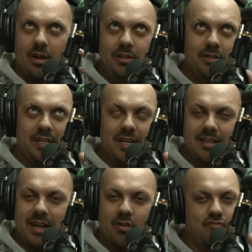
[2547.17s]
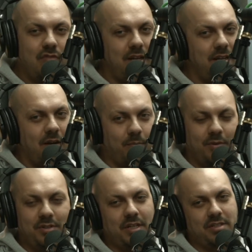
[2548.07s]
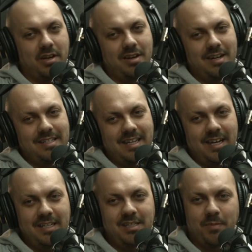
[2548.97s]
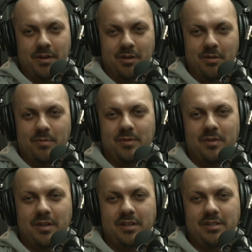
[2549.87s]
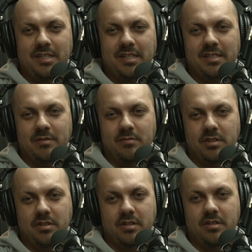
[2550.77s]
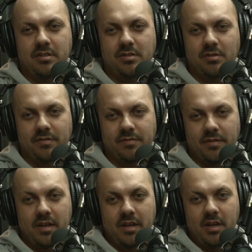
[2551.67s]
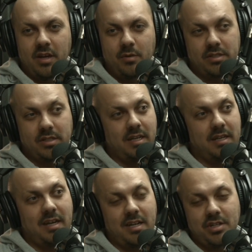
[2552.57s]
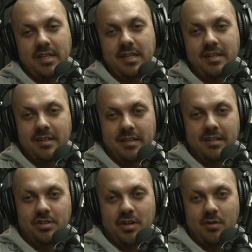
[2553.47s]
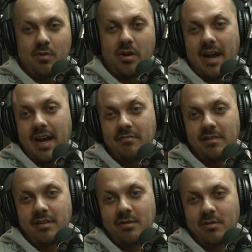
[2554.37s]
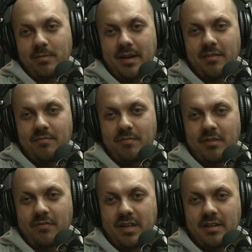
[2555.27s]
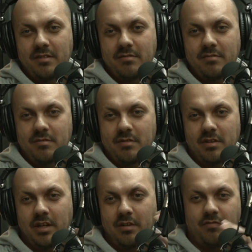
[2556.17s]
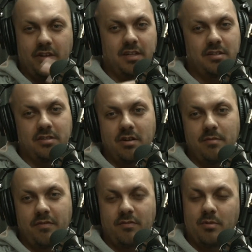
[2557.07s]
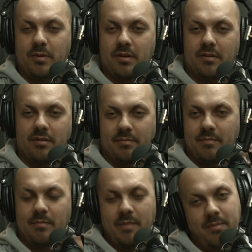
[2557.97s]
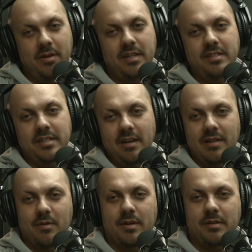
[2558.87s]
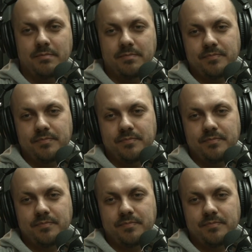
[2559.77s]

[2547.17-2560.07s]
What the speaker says: Are you seeing that already? I appreciate it's early days, but are you seeing some designers sort of who are saying, actually, do you know what? I hadn't really thought about the vegan design before, but maybe I need to go that way.